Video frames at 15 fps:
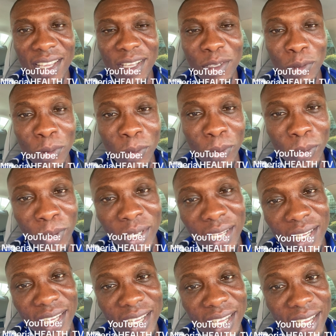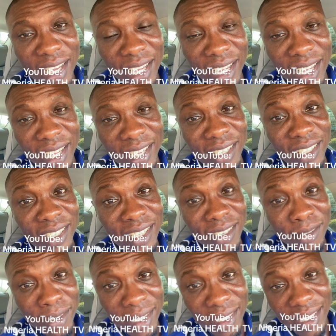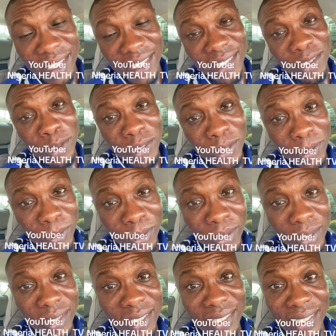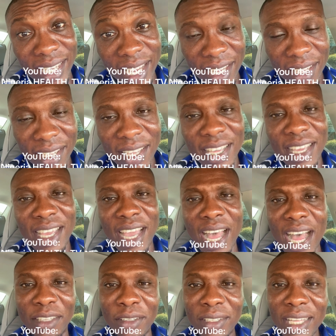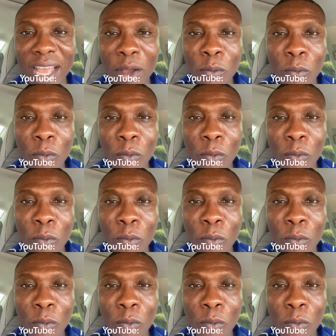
So the risk is also there. Another